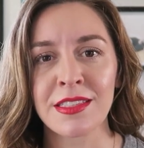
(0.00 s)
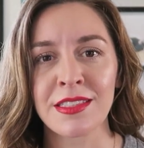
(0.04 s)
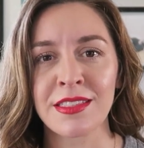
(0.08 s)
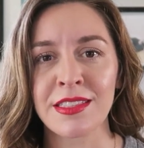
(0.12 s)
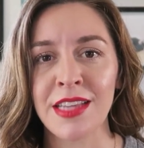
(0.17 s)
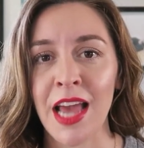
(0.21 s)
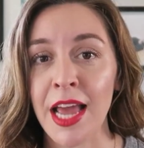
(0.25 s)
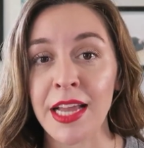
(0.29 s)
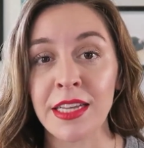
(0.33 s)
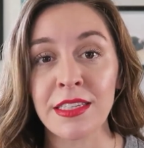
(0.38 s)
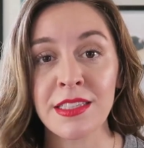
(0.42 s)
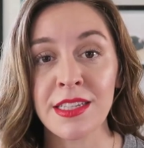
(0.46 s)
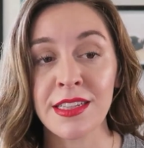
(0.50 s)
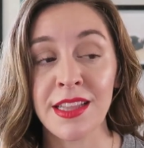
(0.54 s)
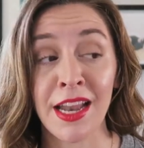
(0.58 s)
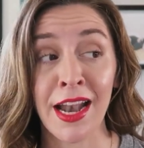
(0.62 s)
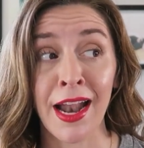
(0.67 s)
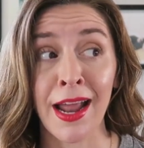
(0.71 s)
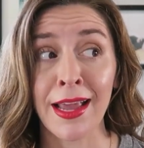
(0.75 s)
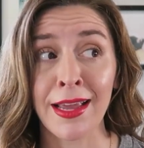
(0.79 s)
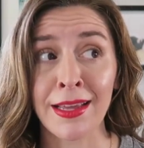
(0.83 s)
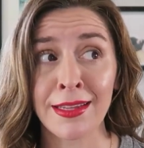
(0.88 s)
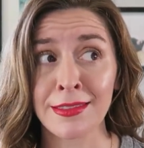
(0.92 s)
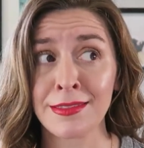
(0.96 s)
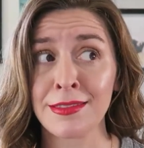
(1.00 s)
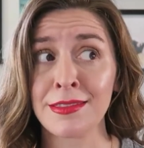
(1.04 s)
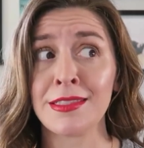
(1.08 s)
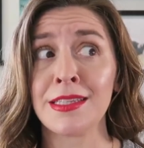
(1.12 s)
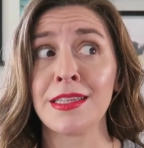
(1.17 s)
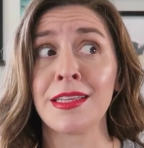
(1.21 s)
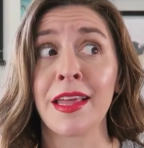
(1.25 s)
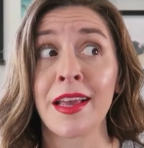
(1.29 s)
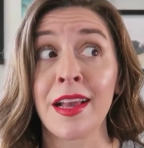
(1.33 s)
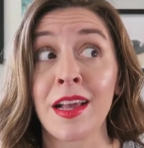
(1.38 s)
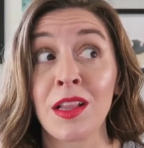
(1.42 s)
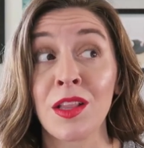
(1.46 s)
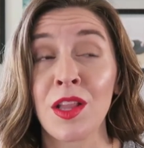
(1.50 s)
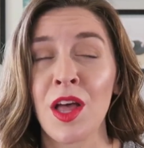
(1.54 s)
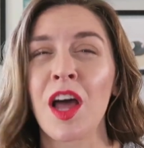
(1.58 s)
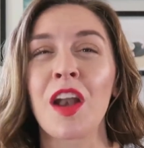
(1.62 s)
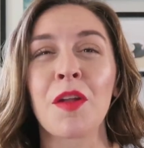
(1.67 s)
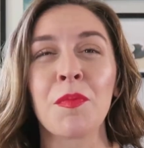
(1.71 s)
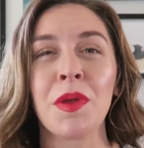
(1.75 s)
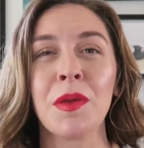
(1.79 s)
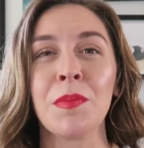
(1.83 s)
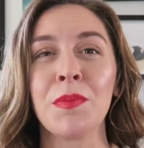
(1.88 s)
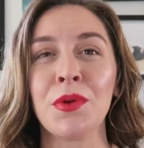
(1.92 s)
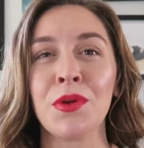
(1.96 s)
scent that I could see like a
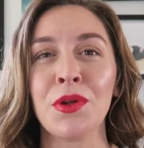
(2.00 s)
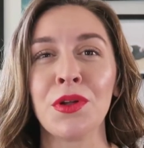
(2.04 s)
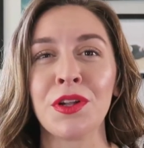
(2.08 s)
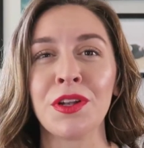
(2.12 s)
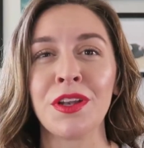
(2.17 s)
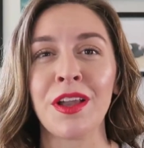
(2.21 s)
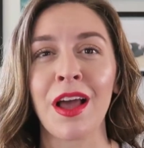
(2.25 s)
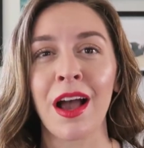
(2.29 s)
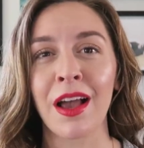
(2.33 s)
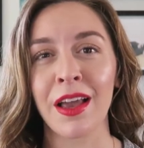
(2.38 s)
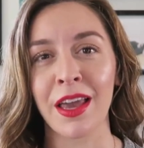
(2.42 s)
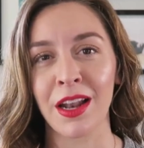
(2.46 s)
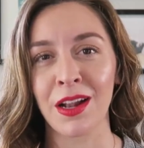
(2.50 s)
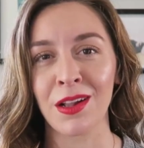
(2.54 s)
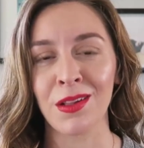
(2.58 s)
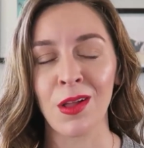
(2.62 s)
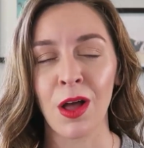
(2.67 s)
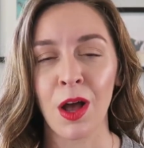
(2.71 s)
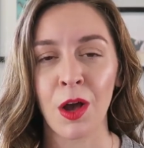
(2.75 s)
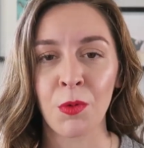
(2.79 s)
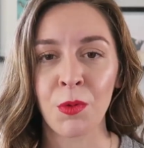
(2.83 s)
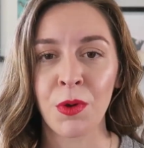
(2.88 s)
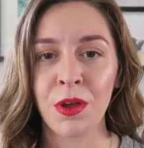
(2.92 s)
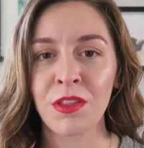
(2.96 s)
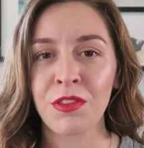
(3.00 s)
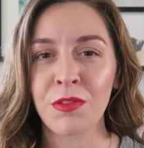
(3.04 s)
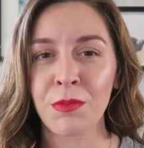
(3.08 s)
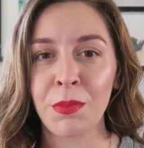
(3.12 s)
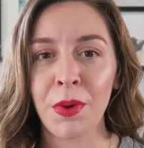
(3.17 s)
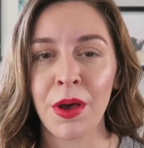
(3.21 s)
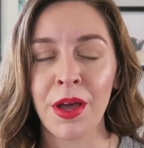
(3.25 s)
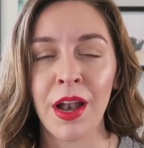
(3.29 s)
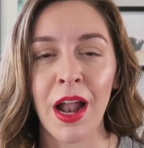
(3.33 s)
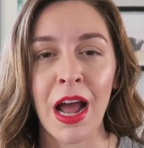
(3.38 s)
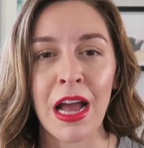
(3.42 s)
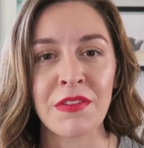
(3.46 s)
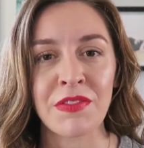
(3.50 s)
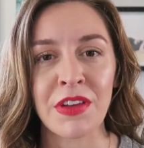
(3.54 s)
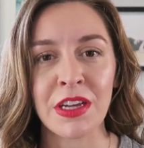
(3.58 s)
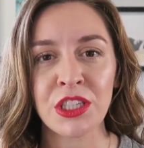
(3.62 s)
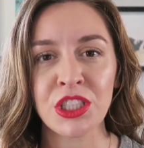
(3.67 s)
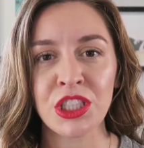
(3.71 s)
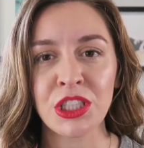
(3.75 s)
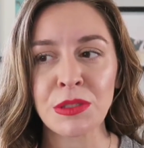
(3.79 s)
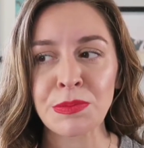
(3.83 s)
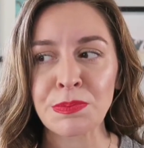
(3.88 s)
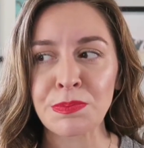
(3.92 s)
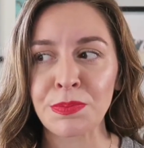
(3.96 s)
lot of people not get along with, but I've
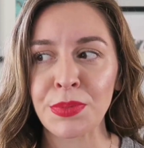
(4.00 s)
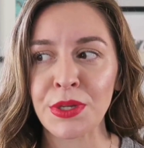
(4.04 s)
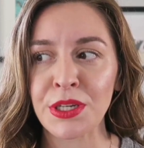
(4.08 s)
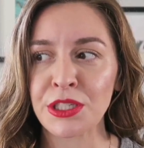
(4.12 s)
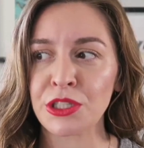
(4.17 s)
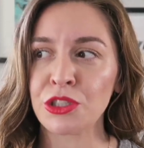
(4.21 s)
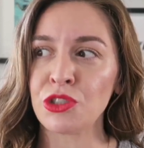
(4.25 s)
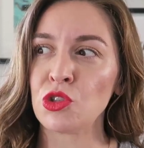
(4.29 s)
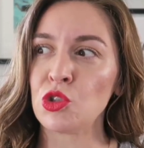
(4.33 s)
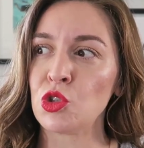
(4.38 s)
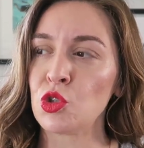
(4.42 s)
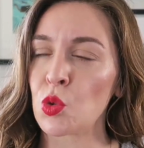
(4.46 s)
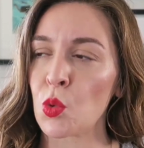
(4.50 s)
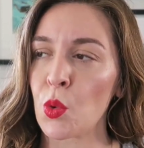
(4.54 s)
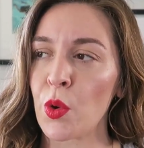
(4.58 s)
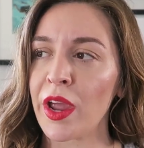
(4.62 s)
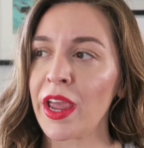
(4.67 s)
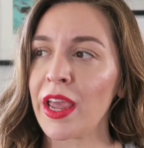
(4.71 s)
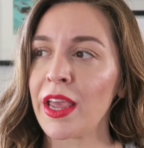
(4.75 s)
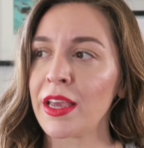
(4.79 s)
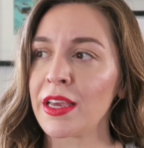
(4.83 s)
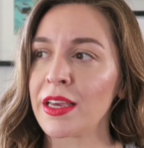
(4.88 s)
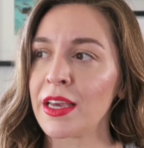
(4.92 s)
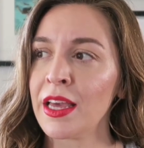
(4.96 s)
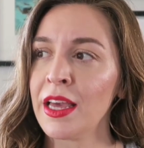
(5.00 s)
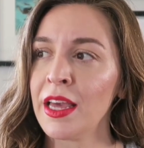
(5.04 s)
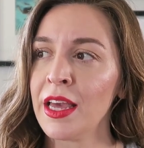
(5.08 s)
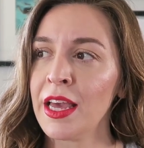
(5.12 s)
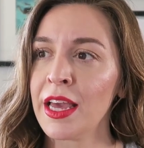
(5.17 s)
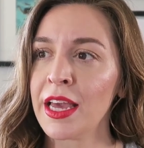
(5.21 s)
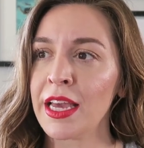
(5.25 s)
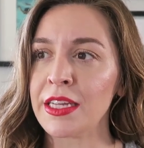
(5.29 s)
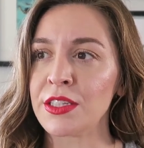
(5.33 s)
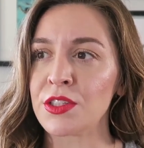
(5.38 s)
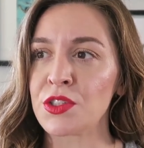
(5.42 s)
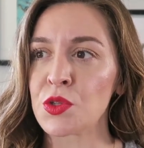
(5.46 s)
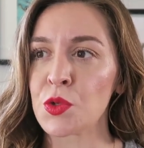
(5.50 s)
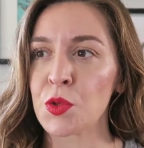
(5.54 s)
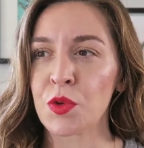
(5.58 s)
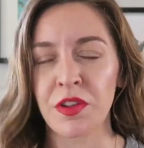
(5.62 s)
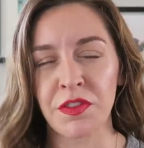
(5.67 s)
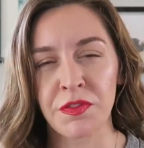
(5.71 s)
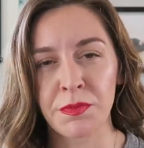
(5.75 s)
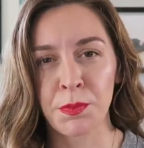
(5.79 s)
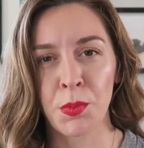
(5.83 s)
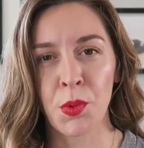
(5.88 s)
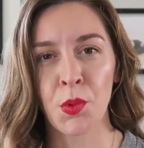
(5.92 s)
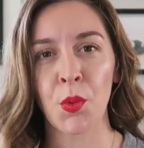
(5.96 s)
actually been enjoying its
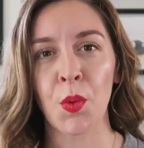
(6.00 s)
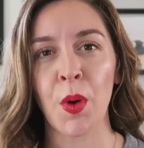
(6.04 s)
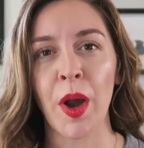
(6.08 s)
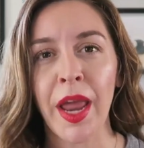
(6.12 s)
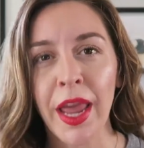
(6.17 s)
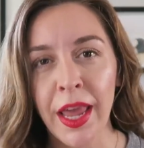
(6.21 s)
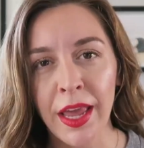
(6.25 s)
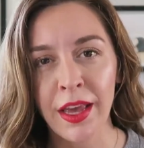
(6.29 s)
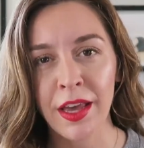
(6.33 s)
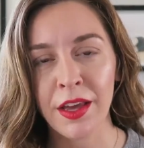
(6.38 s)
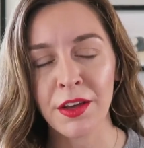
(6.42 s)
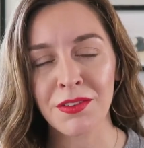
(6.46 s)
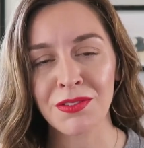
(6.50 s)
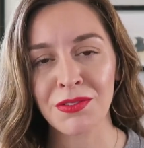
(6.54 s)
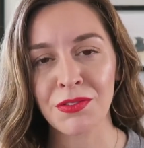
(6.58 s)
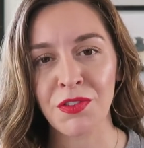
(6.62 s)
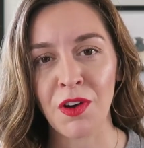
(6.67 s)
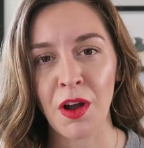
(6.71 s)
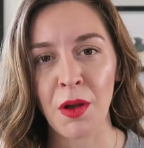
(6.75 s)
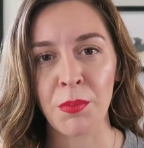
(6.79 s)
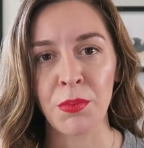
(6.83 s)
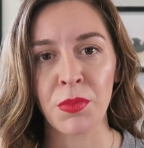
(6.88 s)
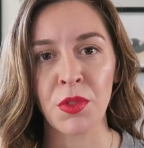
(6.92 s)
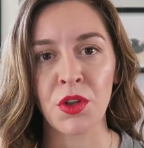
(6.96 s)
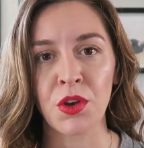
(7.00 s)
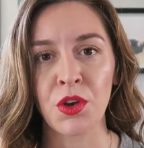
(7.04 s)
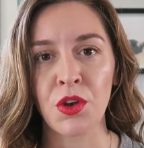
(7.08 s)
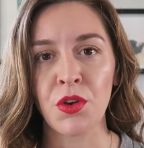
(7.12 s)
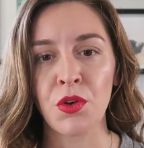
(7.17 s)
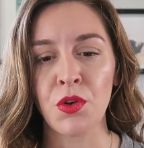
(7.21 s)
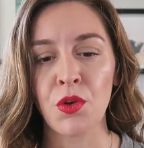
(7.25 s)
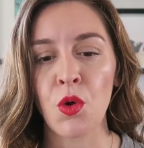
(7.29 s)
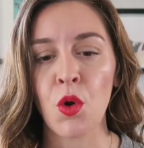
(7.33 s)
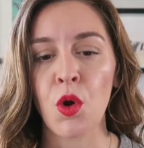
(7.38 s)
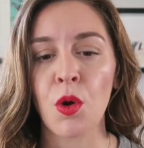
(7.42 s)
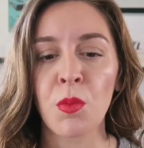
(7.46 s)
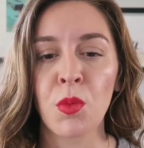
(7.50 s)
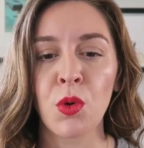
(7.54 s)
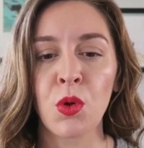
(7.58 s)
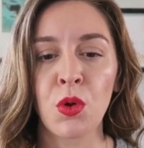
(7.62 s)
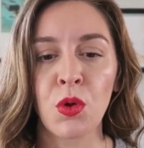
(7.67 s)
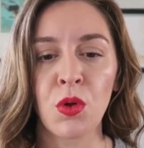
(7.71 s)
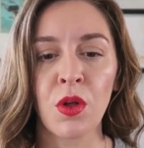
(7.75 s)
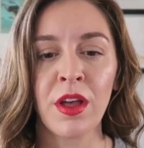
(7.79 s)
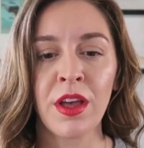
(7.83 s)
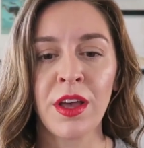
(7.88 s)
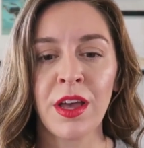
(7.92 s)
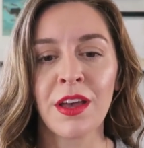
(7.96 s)
sort of break from the
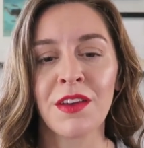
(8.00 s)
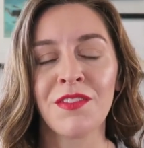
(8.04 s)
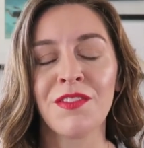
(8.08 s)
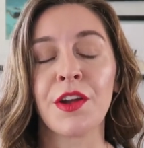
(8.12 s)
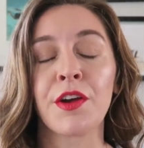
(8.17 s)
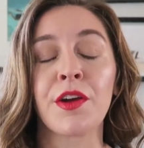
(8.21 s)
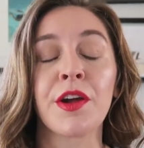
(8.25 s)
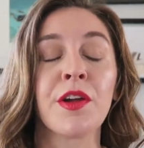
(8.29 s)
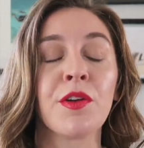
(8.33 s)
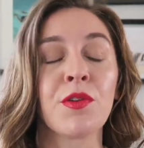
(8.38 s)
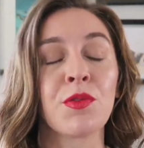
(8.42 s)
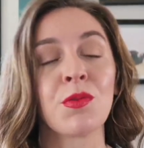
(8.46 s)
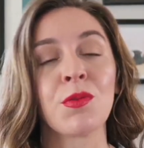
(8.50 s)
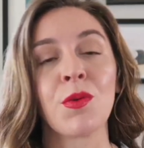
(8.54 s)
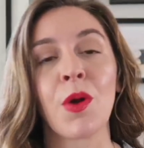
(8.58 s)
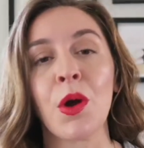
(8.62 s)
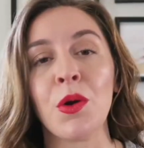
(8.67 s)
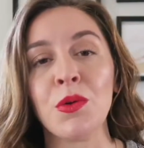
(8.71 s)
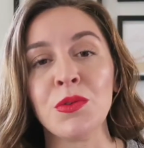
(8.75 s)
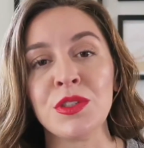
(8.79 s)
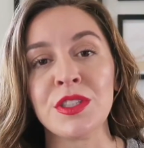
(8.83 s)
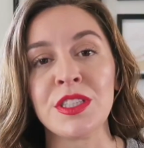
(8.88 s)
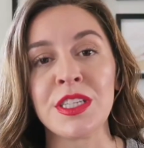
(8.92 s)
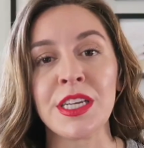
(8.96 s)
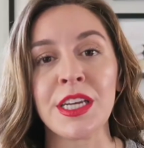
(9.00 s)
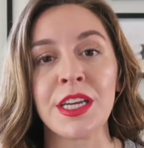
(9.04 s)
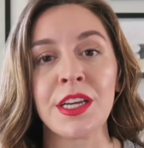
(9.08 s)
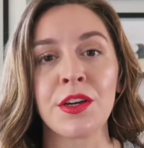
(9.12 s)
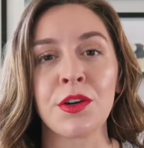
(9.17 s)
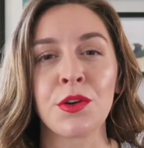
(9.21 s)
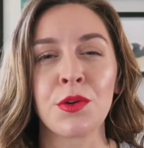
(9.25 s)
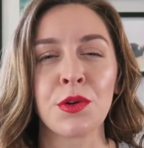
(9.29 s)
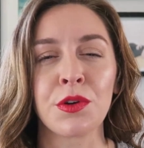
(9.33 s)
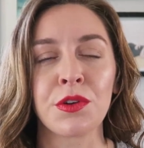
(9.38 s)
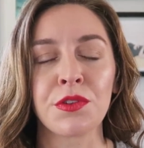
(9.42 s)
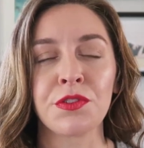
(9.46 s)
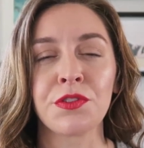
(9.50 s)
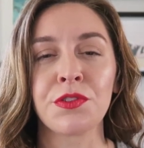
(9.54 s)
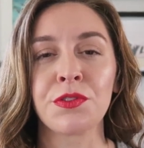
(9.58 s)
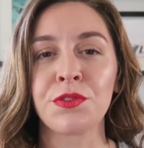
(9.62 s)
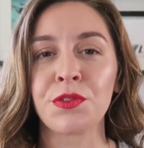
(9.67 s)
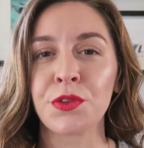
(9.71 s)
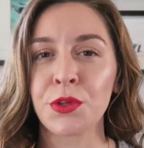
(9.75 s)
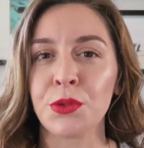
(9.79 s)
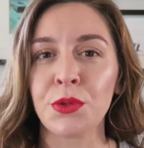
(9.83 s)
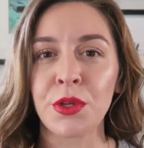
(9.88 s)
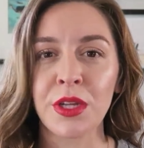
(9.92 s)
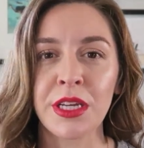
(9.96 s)
normal, very rosy or
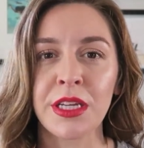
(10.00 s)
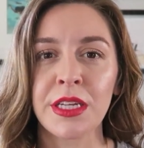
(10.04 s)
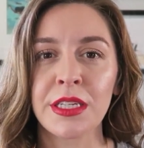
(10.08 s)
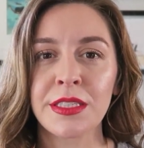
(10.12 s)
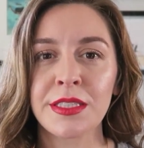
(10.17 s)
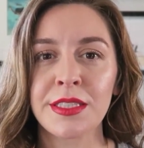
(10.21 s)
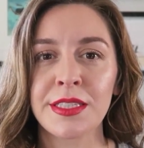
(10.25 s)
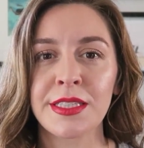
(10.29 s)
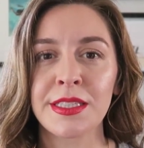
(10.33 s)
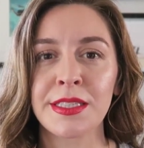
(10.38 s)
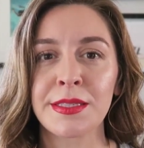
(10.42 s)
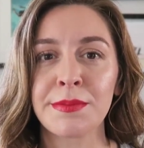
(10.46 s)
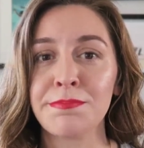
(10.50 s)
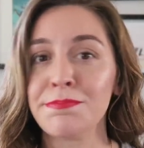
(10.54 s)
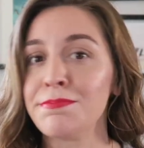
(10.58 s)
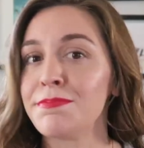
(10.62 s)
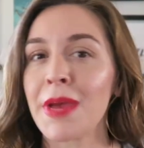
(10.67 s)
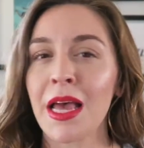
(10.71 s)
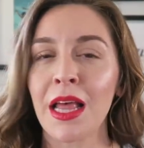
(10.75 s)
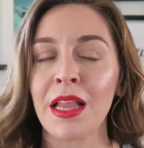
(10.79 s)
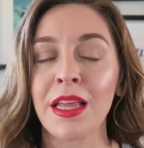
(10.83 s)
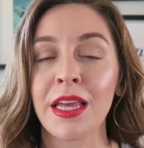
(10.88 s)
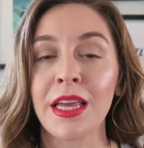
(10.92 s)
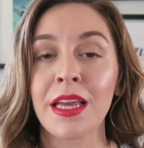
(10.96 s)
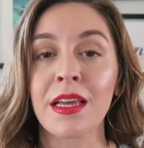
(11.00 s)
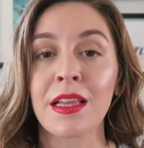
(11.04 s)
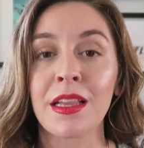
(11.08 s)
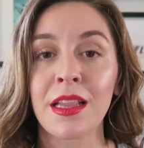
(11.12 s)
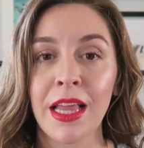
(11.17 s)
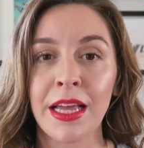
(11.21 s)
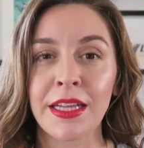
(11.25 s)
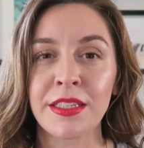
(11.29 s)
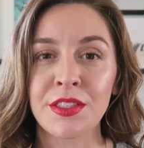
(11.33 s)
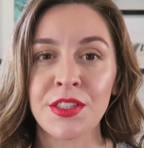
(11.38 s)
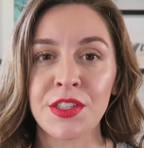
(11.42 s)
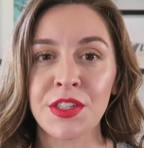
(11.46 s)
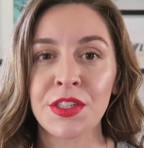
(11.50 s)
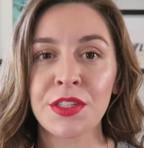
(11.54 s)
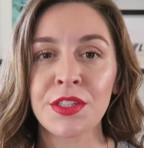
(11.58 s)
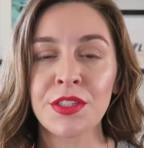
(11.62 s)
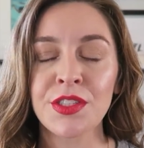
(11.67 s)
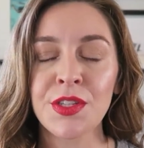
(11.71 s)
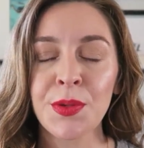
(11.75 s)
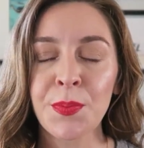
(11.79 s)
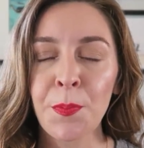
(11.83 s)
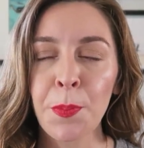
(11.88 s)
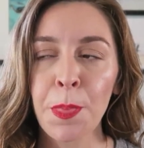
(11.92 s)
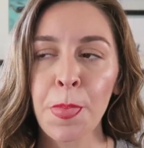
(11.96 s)
fruity smelling
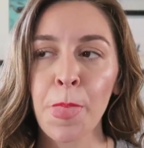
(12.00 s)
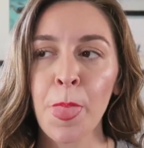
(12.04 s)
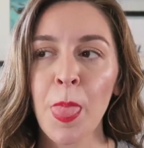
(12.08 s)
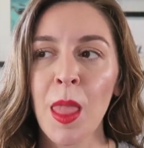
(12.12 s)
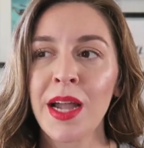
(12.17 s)
cleansers.